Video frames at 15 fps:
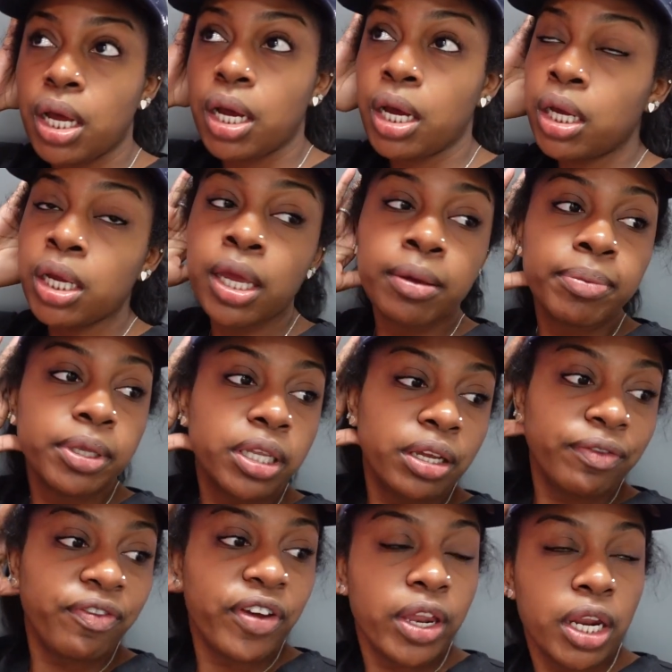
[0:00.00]
I can't
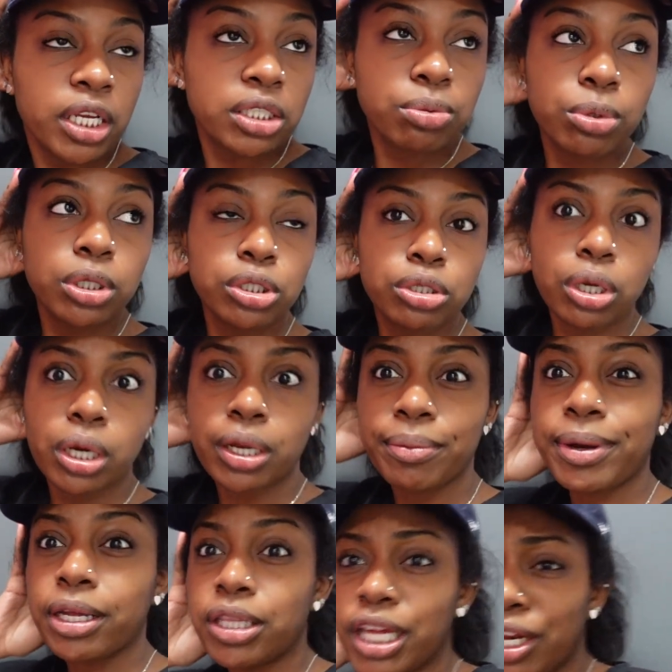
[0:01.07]
believe FedEx really talking
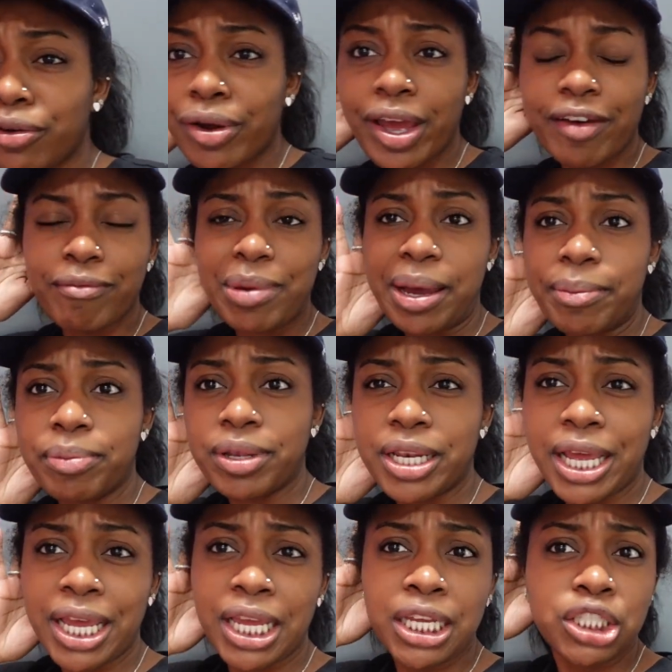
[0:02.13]
about they don't have my,
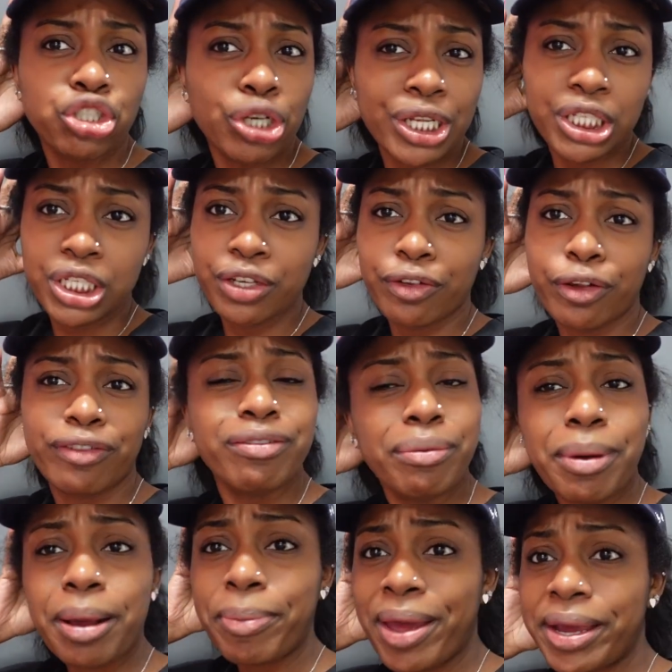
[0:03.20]
they tried to deliver
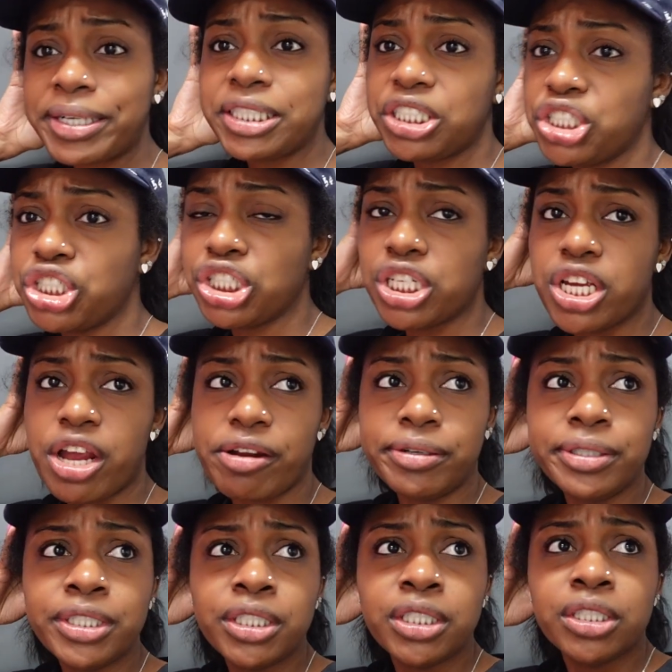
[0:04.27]
my package
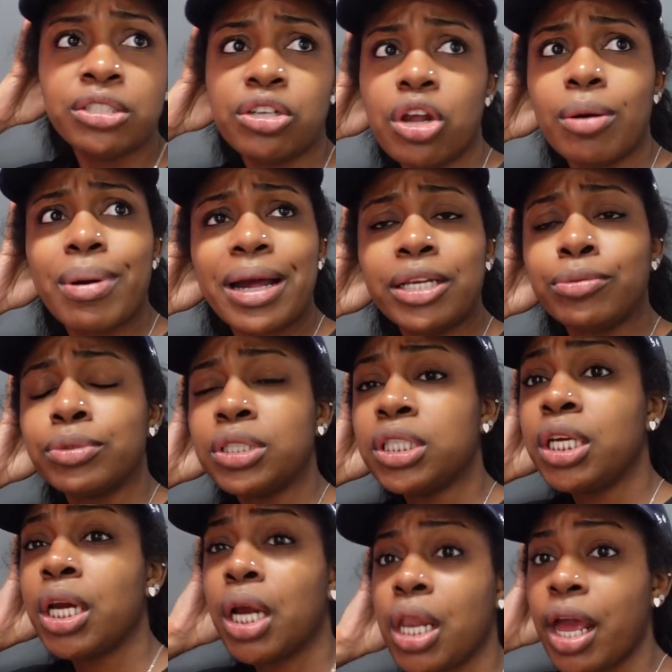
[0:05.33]
and nobody was
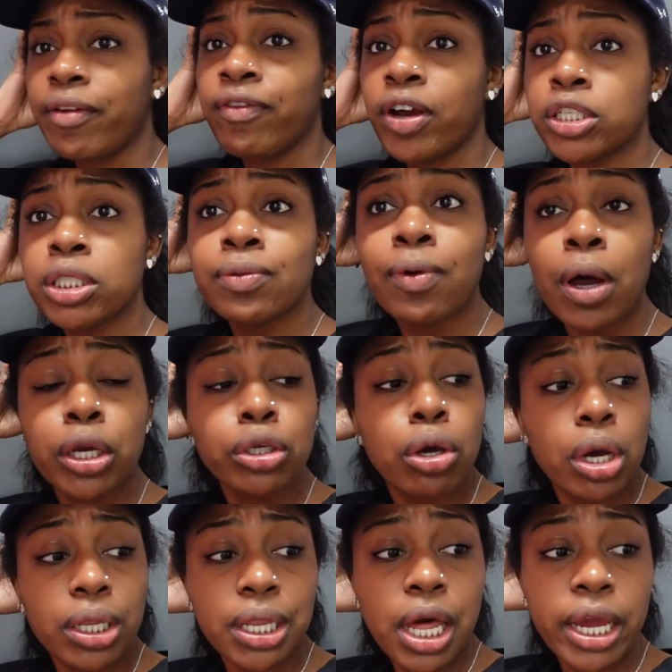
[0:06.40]
there. Like, first of all,
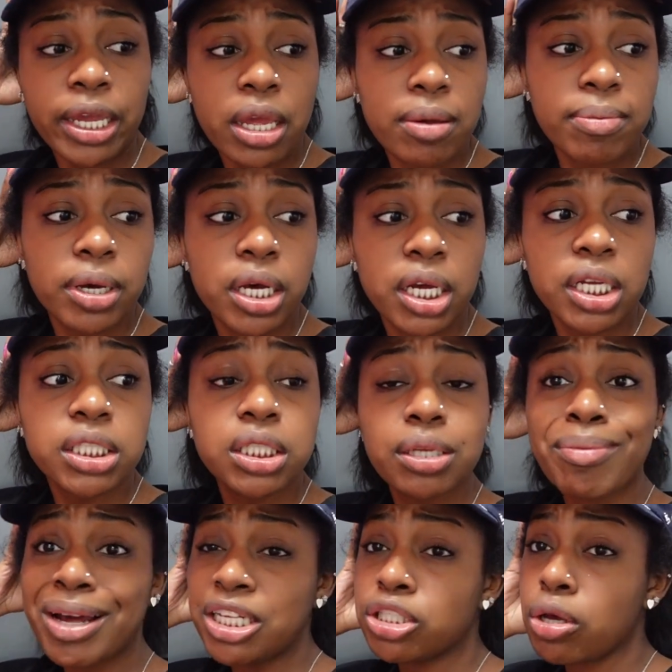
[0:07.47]
y'all lying because
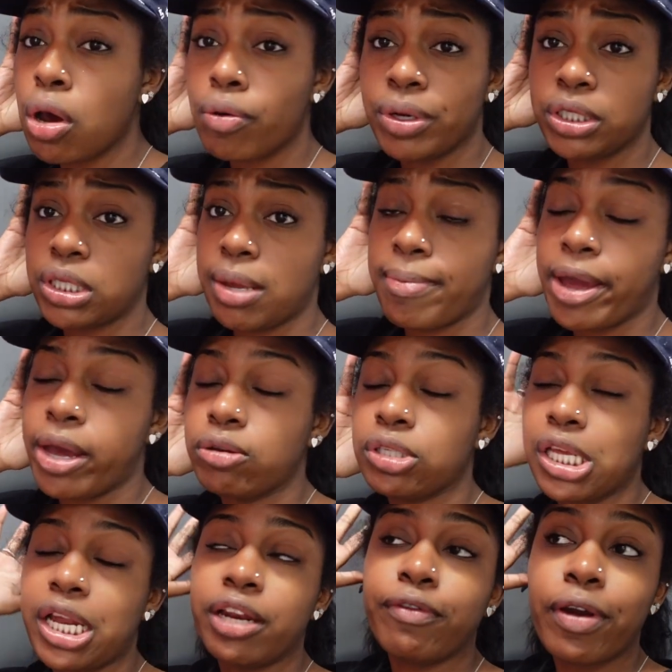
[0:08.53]
somebody's always at my house.
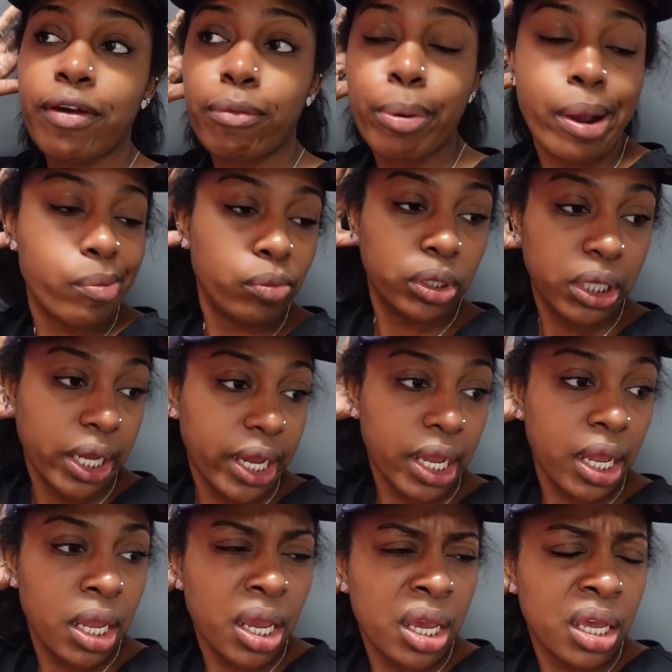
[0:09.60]
I never have a problem with
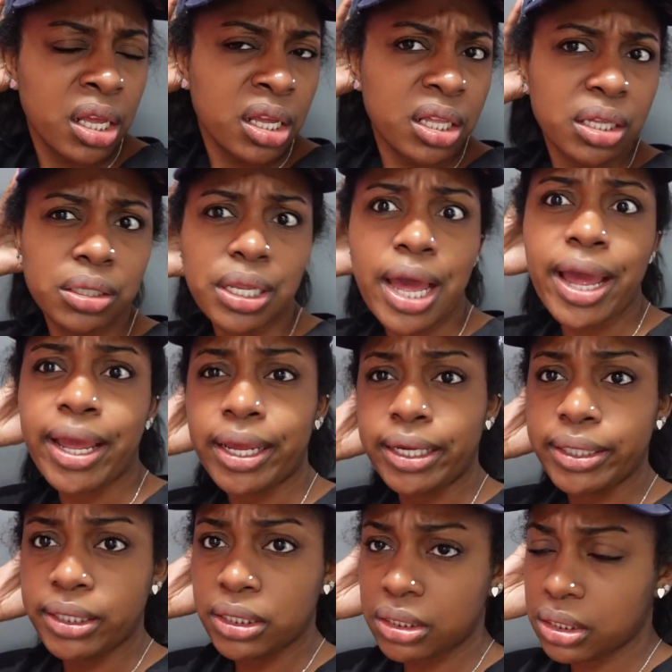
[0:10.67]
that.
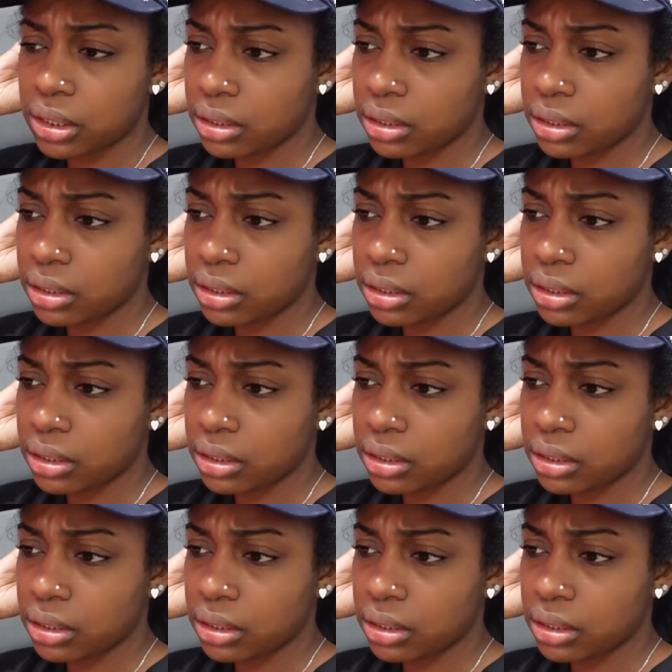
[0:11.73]
Like,